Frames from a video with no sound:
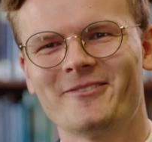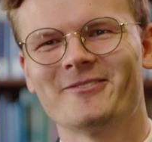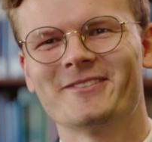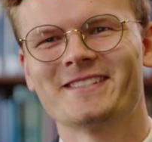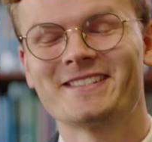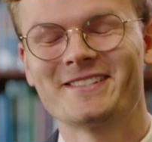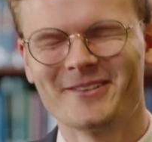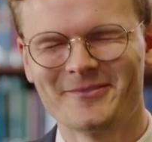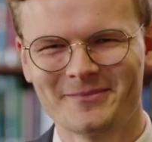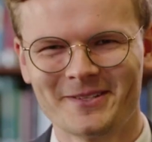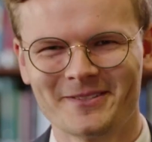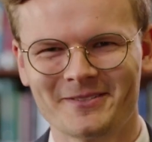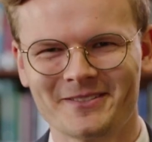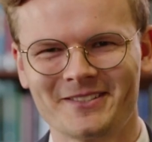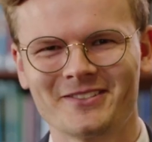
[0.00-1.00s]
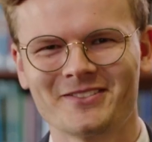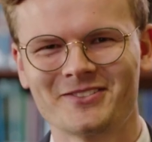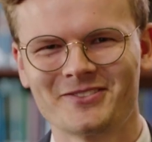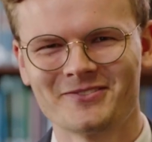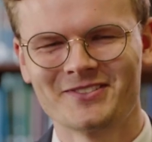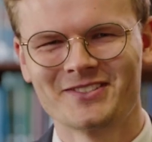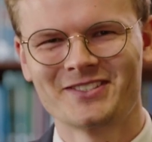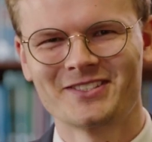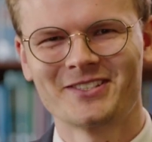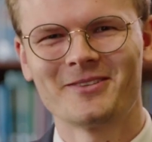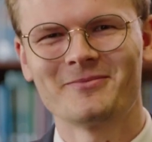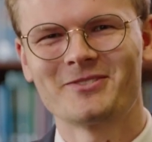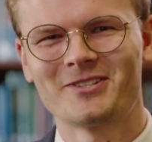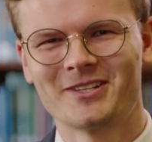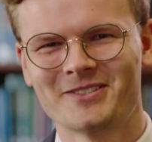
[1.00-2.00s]
always tell students to
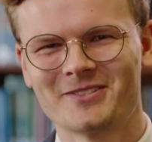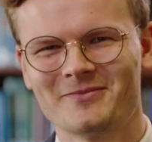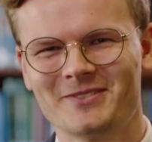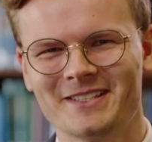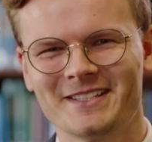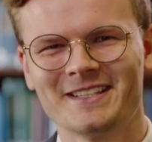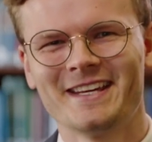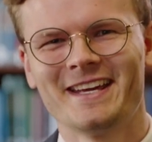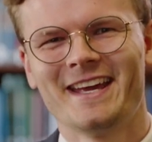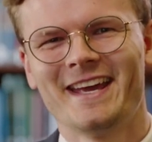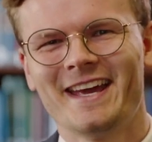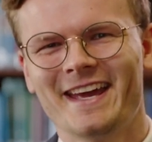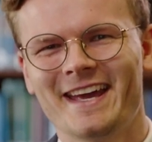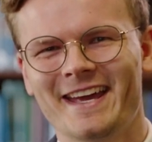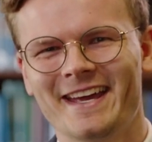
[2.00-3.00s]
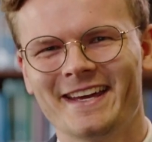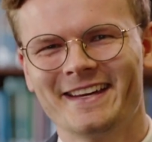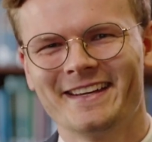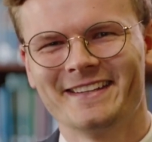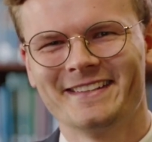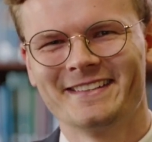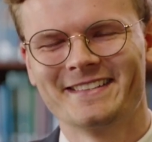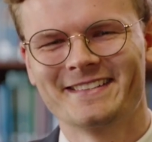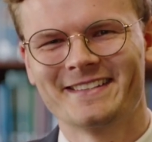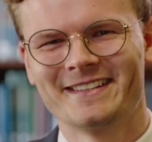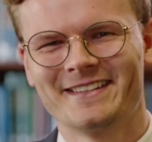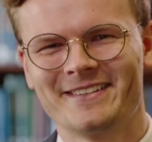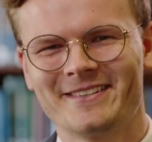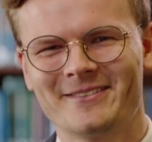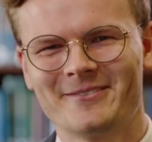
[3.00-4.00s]
come talk to me, and
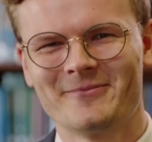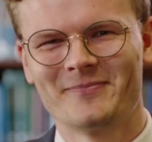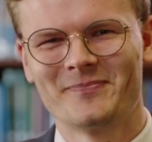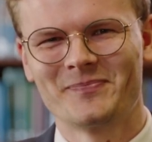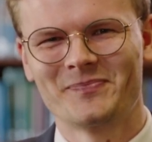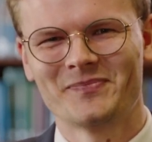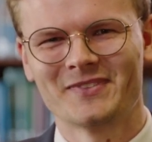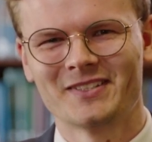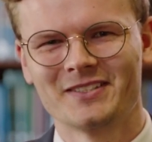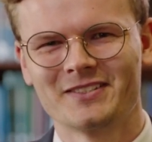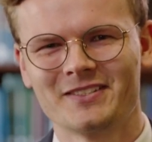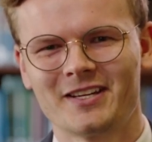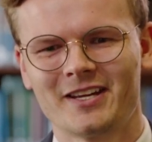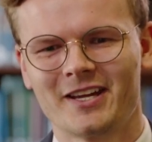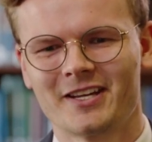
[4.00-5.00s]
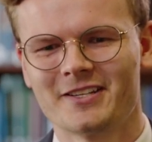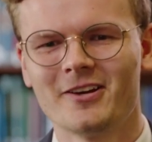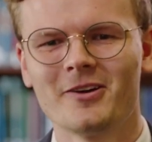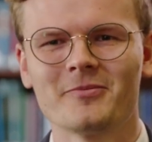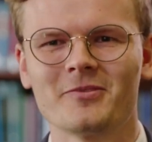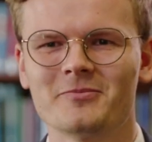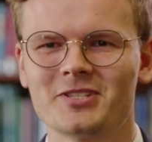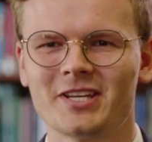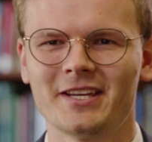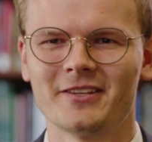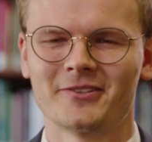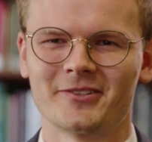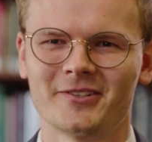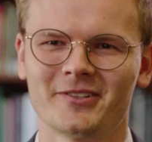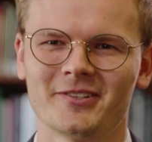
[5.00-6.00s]
I can help them
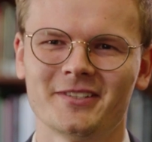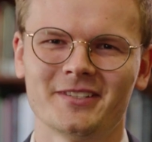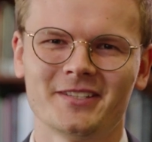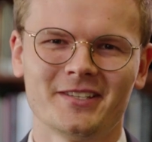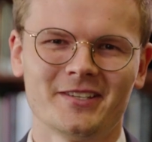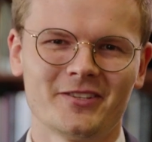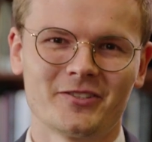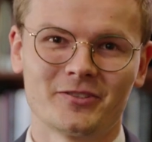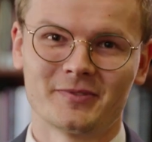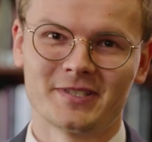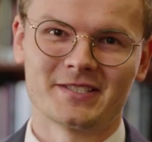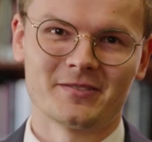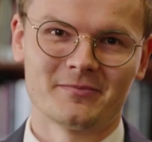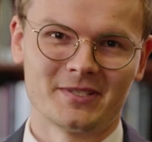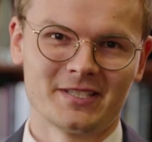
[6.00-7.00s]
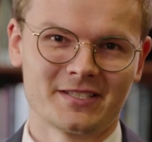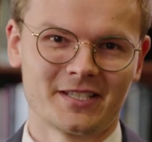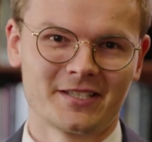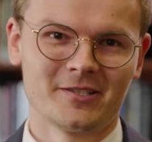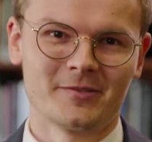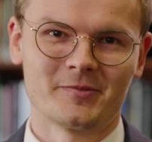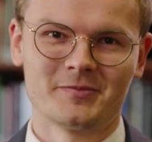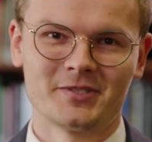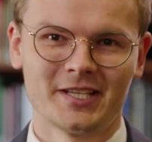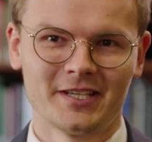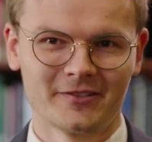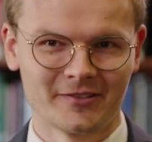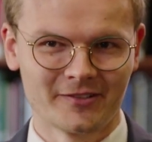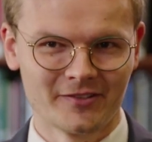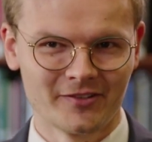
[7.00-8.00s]
tailor their resumes. I can help them
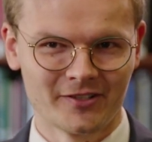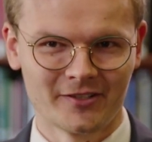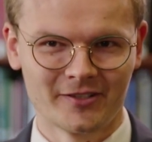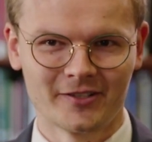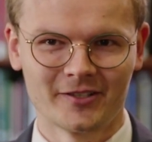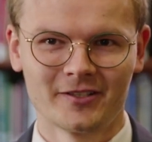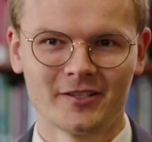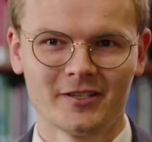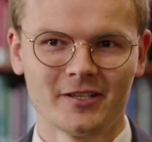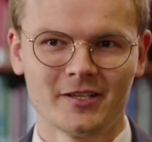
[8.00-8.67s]
tailor their